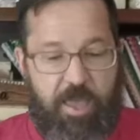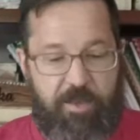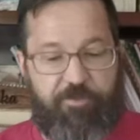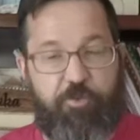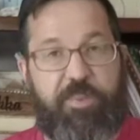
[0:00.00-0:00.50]

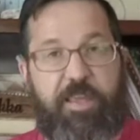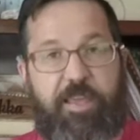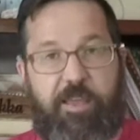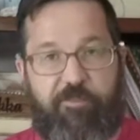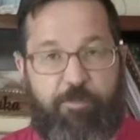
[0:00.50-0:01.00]
And if you're
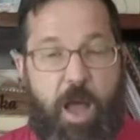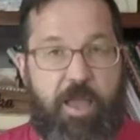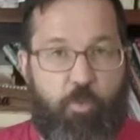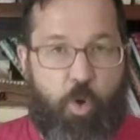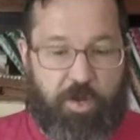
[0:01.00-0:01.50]
thinking of
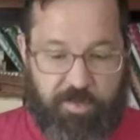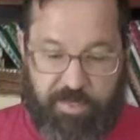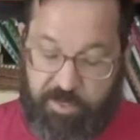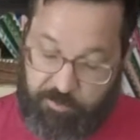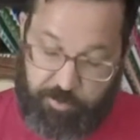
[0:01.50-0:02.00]
buying one of
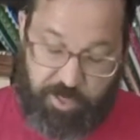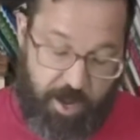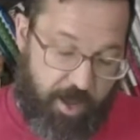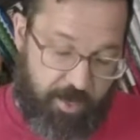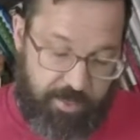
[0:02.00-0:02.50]
these, which
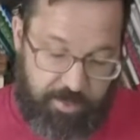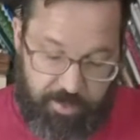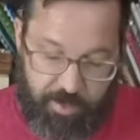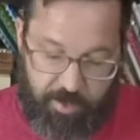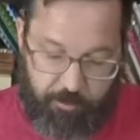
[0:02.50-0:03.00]
I
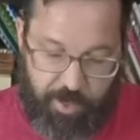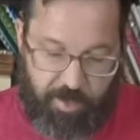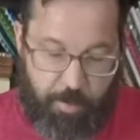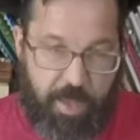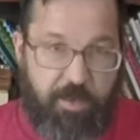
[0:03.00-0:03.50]
highly uh,
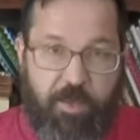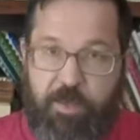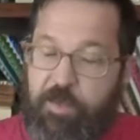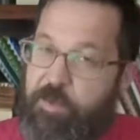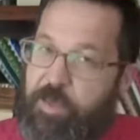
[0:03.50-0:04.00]
recommend,
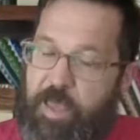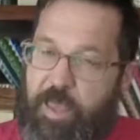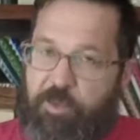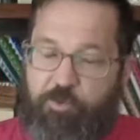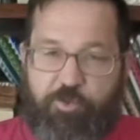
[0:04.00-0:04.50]

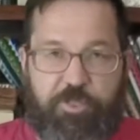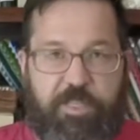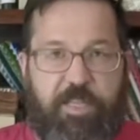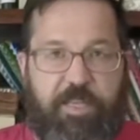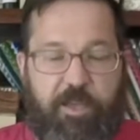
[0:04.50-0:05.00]
and you
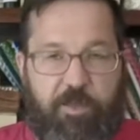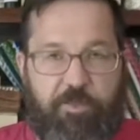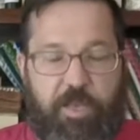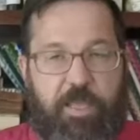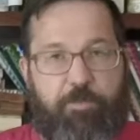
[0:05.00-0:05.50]
just click
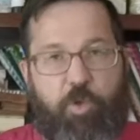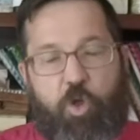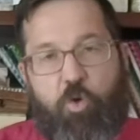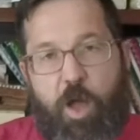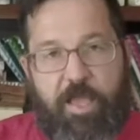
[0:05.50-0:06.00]
on the link
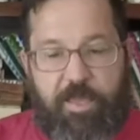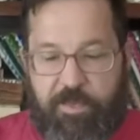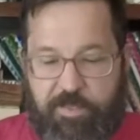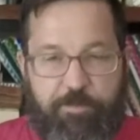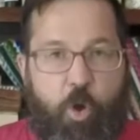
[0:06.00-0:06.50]
below, I
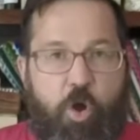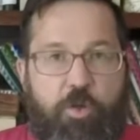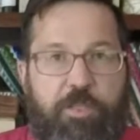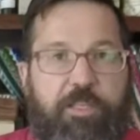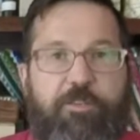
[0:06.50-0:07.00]
get a
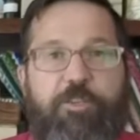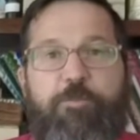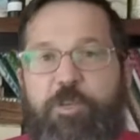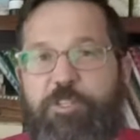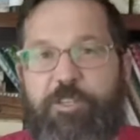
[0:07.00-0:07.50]
small little
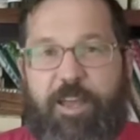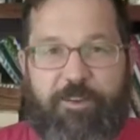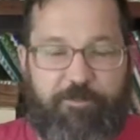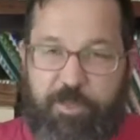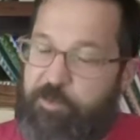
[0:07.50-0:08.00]
commission
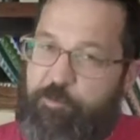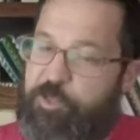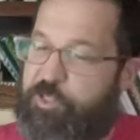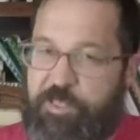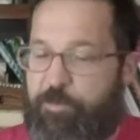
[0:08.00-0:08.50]
out of it,
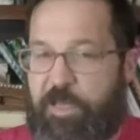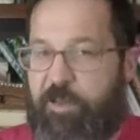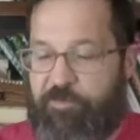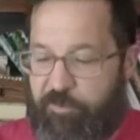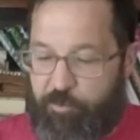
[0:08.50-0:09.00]
which is something
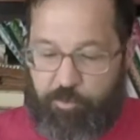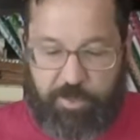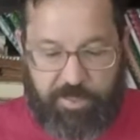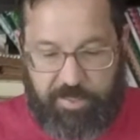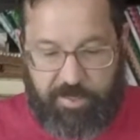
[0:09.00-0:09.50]
I've never
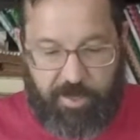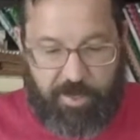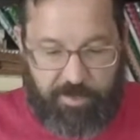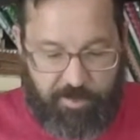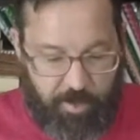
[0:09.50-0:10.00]
really
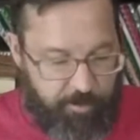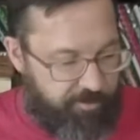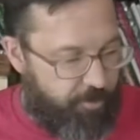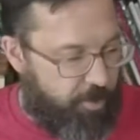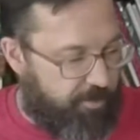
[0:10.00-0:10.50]
uh, done
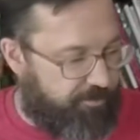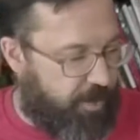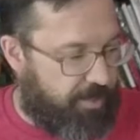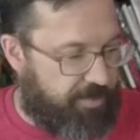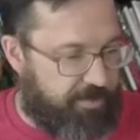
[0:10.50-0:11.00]
before. I've
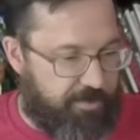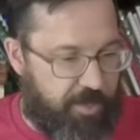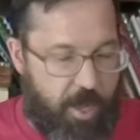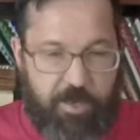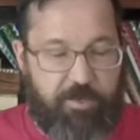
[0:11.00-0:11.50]
not
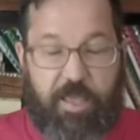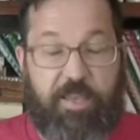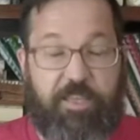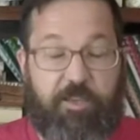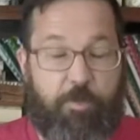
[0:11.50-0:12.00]
gotten
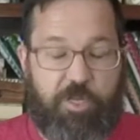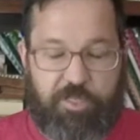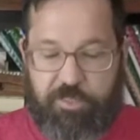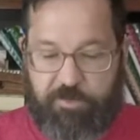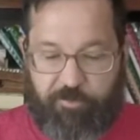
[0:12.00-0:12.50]
any
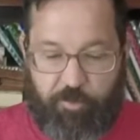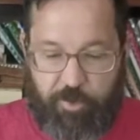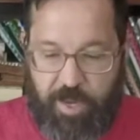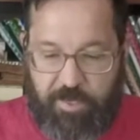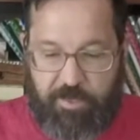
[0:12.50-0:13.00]
commissions
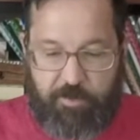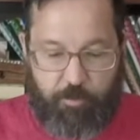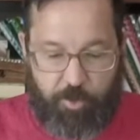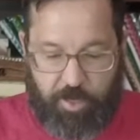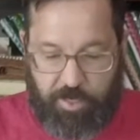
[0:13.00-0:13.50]
for any of the
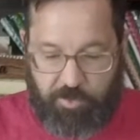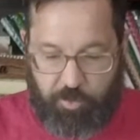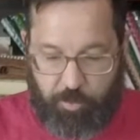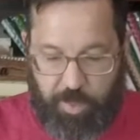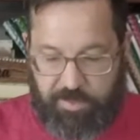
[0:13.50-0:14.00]
work I
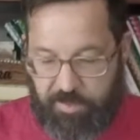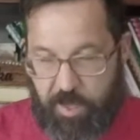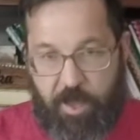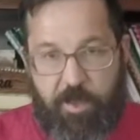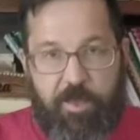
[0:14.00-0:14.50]
do, but
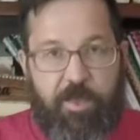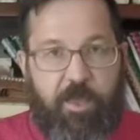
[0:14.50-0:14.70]
uh,